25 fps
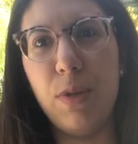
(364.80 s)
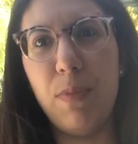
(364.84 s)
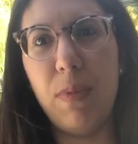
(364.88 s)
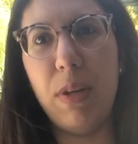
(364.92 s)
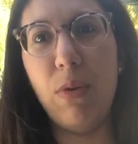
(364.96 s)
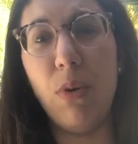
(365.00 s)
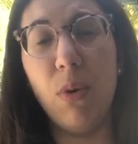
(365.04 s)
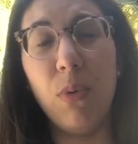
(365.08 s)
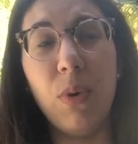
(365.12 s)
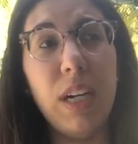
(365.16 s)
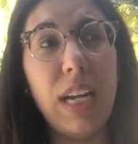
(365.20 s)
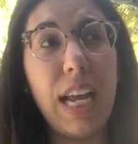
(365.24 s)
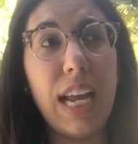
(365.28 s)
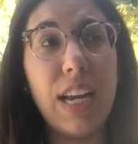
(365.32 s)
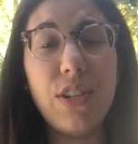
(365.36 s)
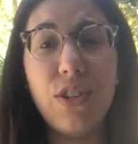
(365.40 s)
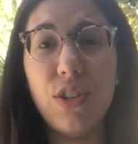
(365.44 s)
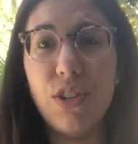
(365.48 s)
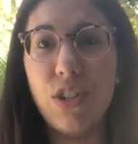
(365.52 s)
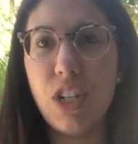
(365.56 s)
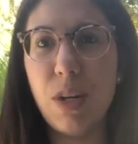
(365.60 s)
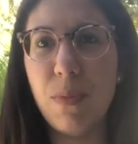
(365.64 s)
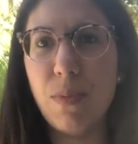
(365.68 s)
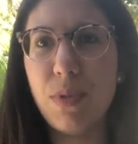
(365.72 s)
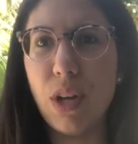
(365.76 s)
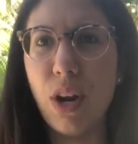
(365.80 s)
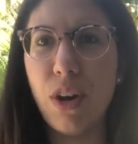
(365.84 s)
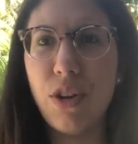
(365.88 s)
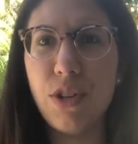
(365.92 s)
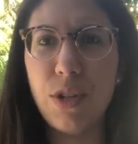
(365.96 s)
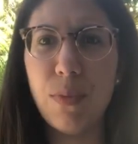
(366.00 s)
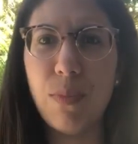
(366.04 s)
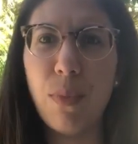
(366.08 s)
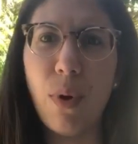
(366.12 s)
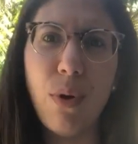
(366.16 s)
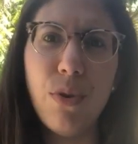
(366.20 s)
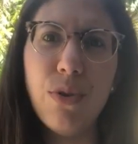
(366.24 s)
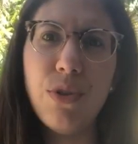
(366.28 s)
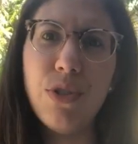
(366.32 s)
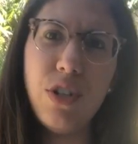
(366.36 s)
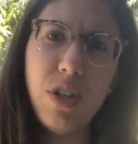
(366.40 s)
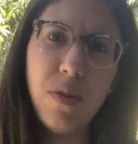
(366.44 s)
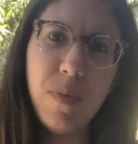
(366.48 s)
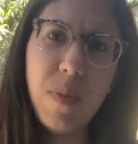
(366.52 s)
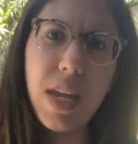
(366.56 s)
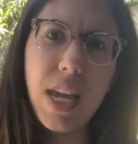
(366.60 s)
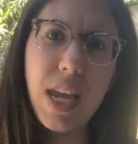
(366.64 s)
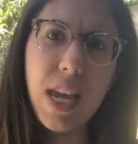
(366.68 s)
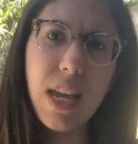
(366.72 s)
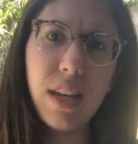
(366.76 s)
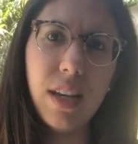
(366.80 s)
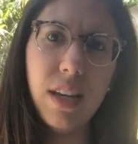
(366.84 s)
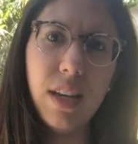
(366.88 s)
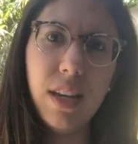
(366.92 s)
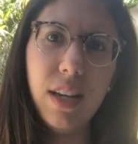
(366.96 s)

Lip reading: be, what relationships are supposed to be.